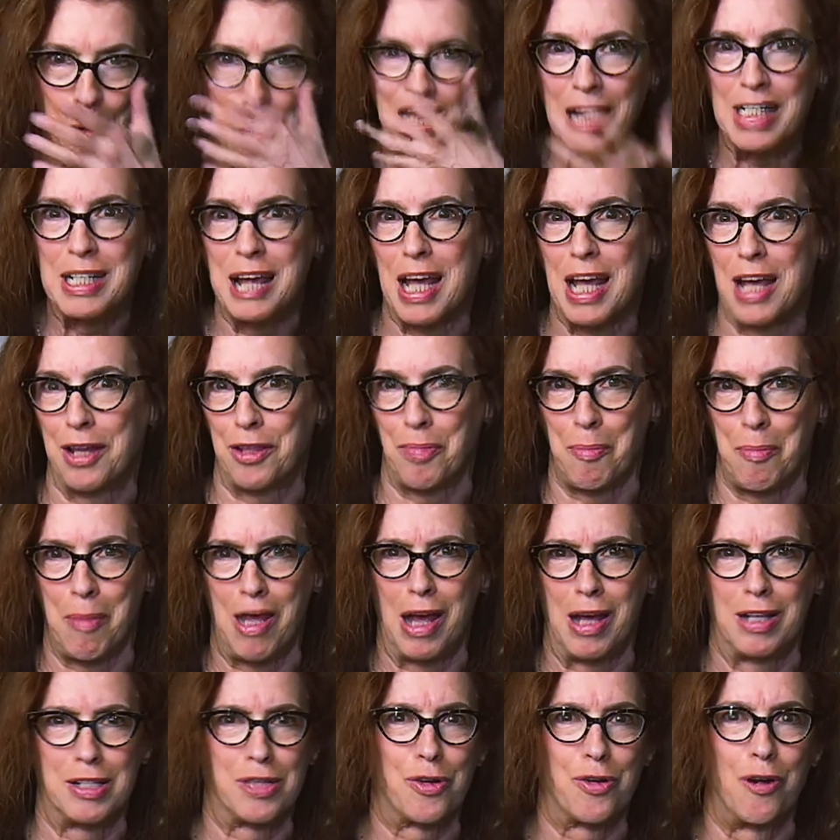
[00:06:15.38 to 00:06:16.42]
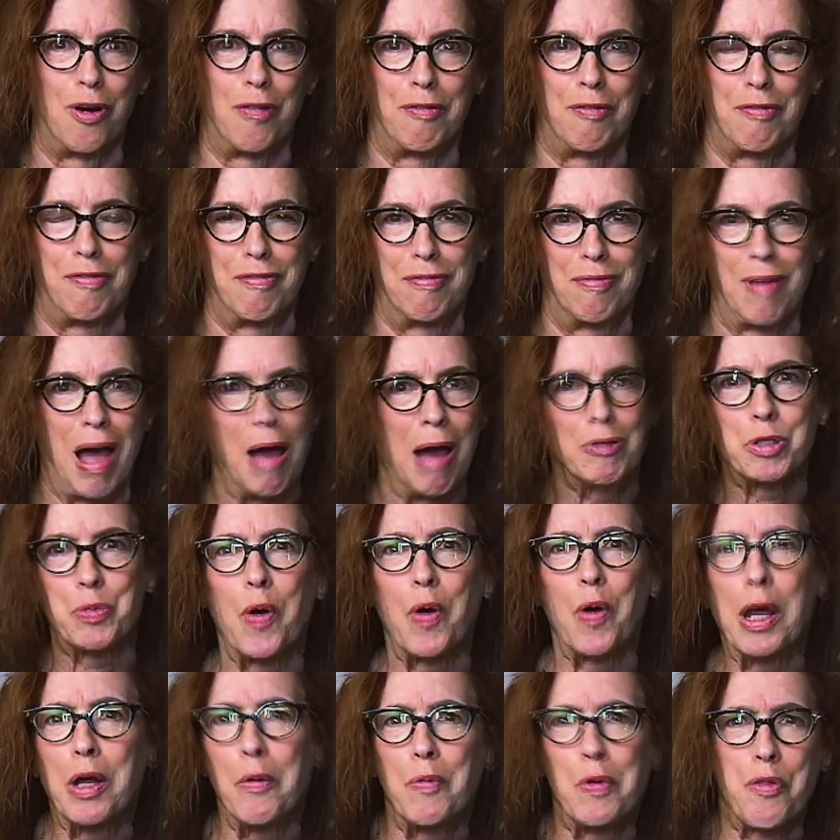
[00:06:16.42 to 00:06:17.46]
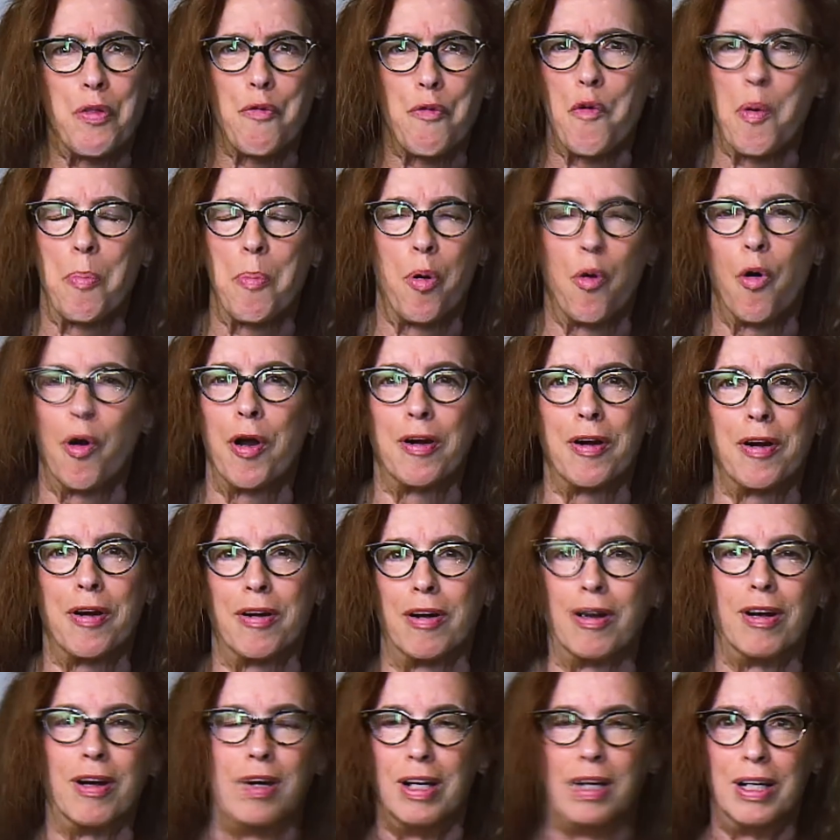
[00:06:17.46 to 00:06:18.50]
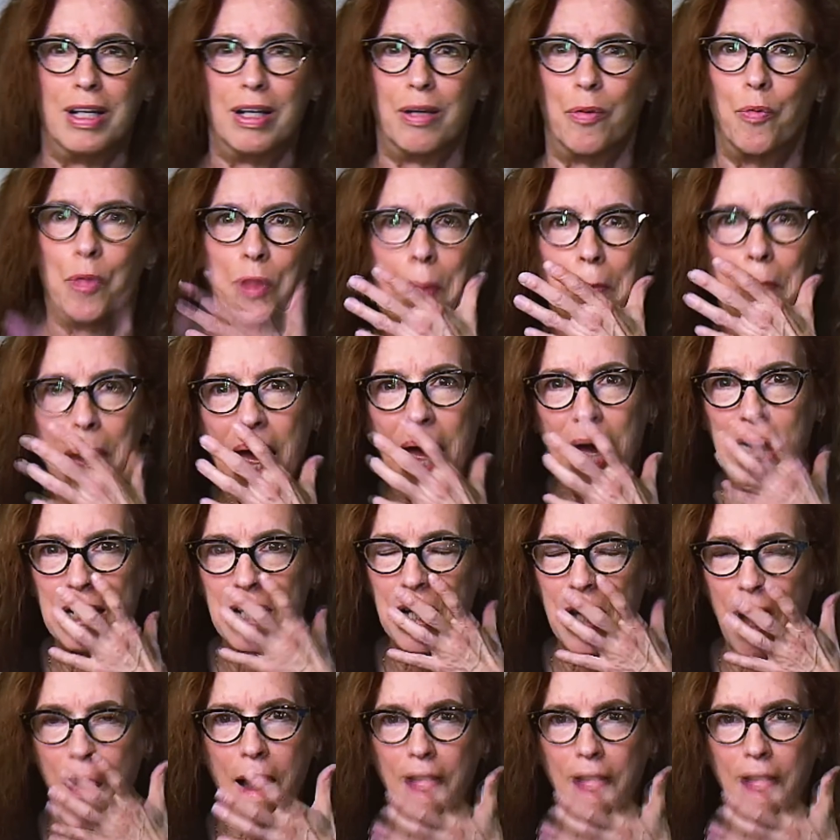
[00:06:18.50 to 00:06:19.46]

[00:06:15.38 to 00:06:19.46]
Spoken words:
when they take their mask off. I was working with a reporter with a mask